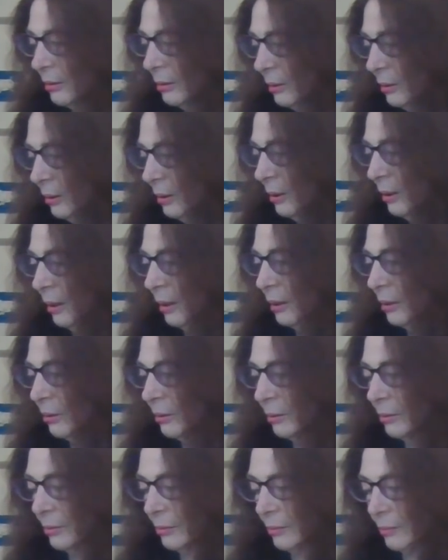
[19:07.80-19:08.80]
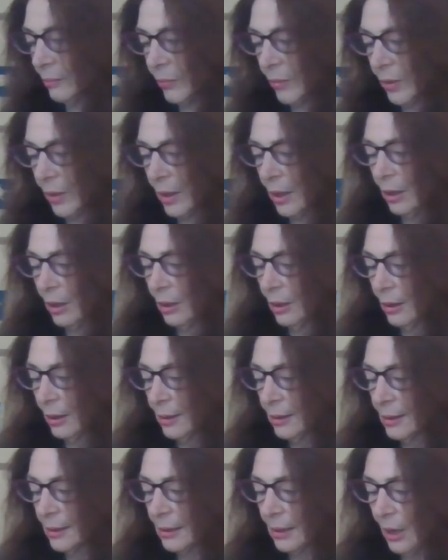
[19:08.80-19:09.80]
You know.
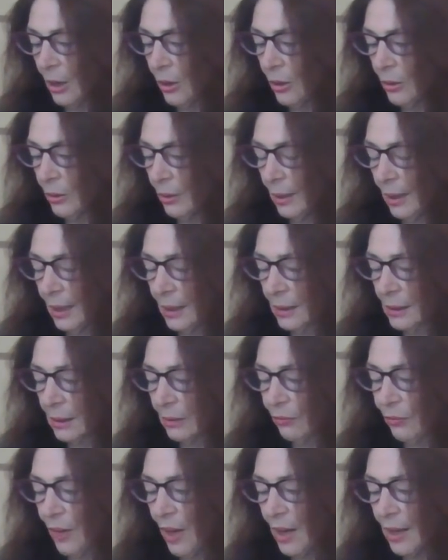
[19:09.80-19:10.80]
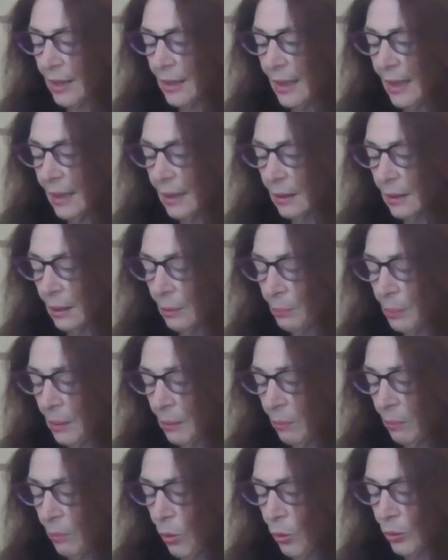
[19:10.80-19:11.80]
So let's find out a
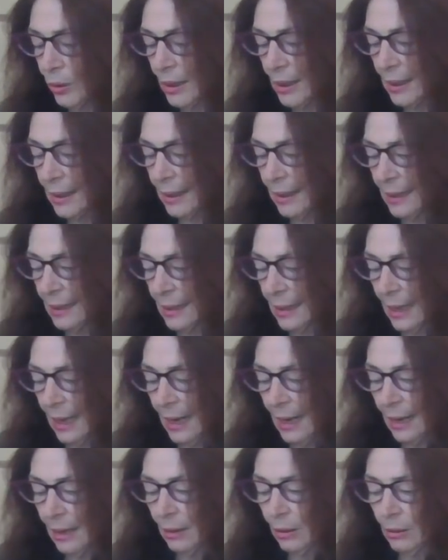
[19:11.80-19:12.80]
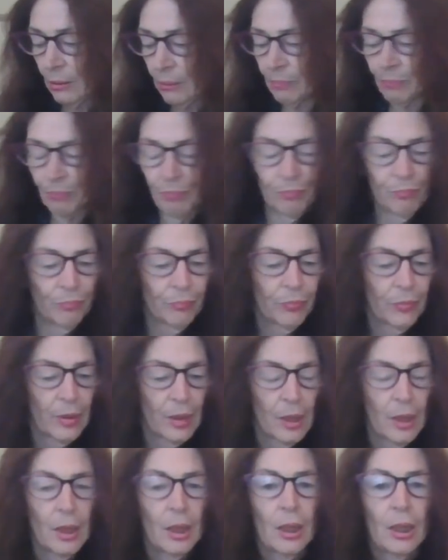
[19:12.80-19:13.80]
bit more detail
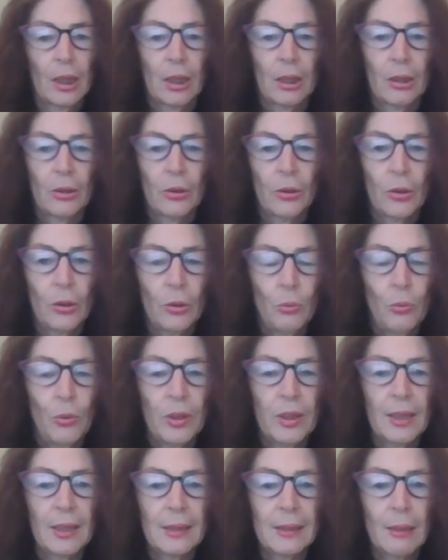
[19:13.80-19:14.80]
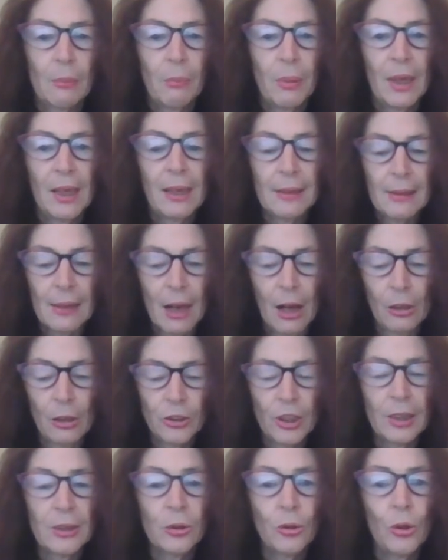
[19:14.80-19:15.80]
with the Sibyllas. I'll
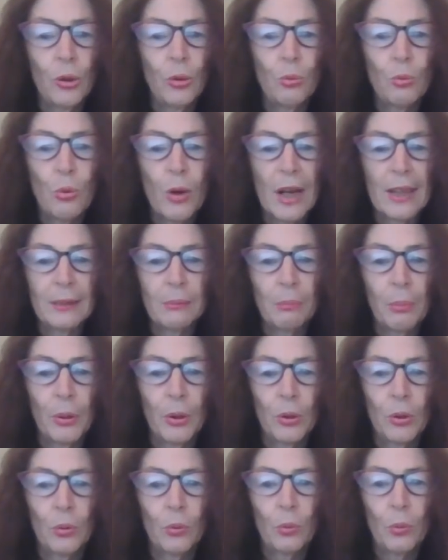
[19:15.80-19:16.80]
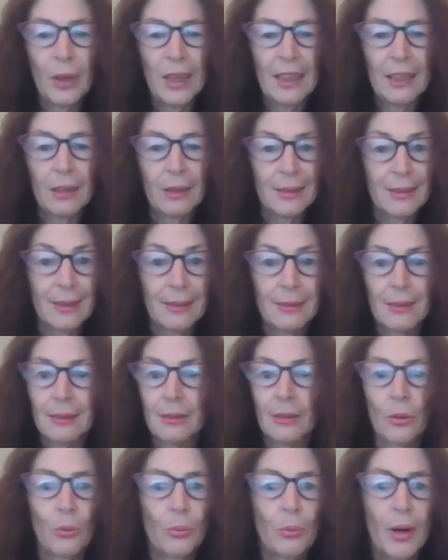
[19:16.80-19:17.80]
just do one per week because this is
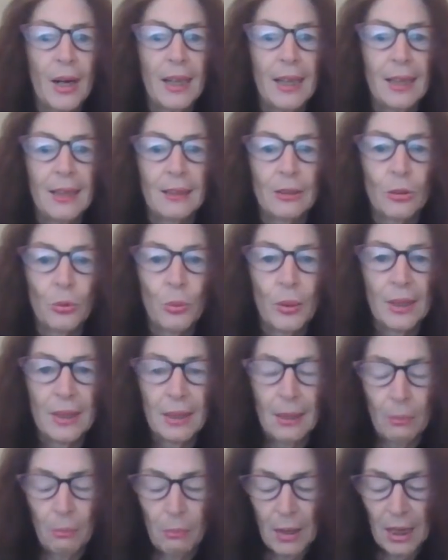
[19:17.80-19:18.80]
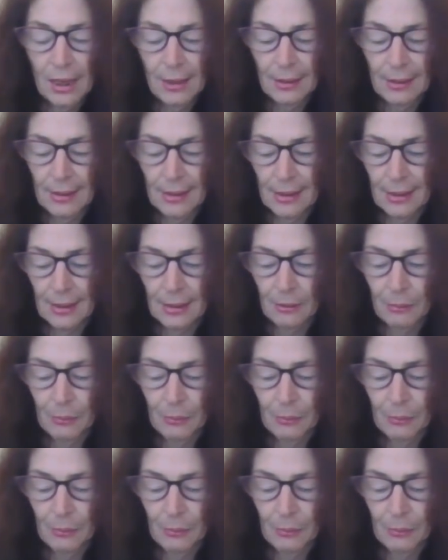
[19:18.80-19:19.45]
already at 20 minutes.